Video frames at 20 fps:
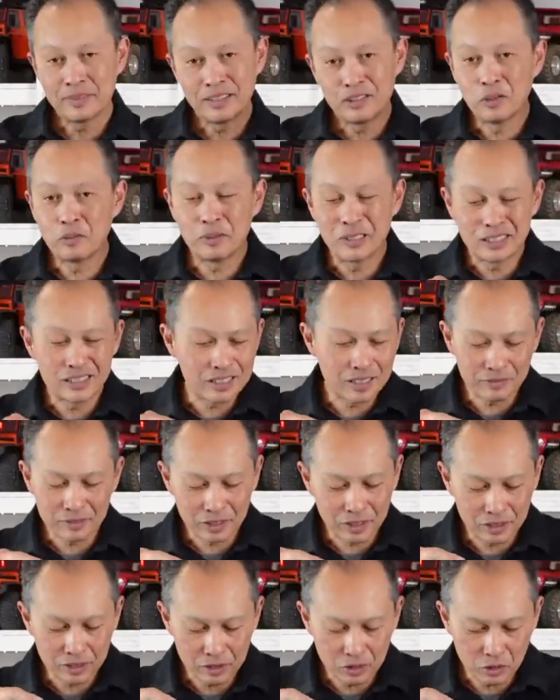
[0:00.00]
Nobody's ever
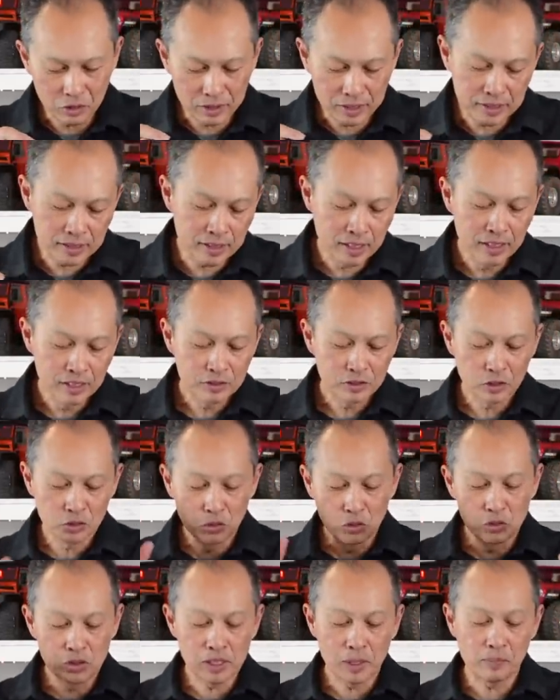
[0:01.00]
going to notice. So
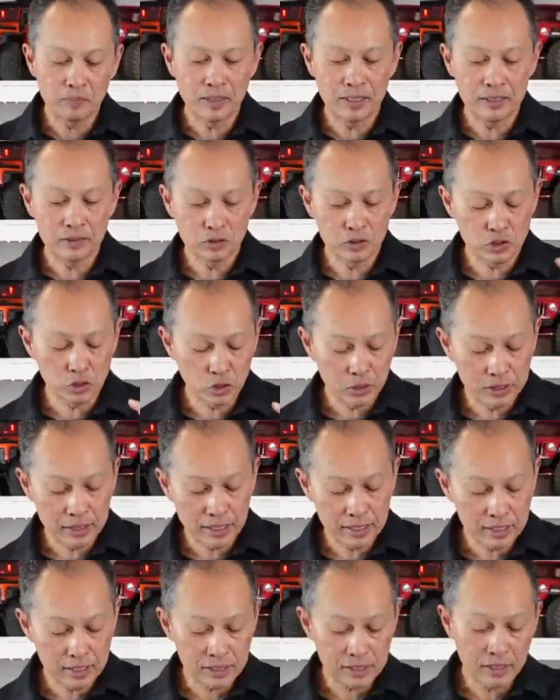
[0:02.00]
do something to shorten
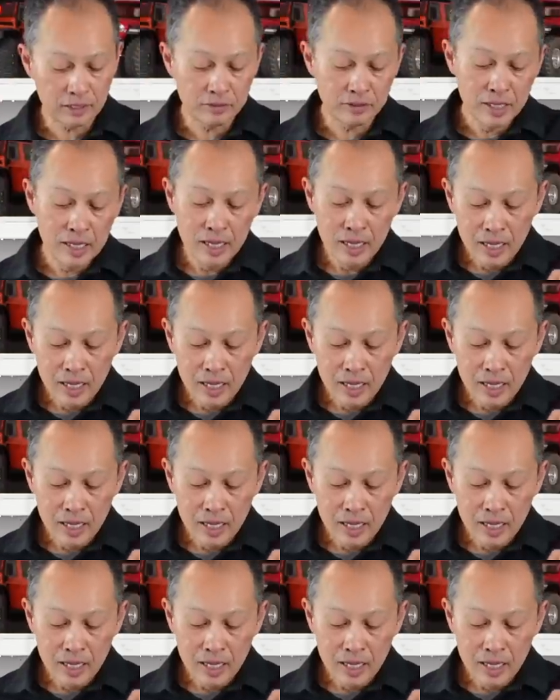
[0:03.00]
that stuff.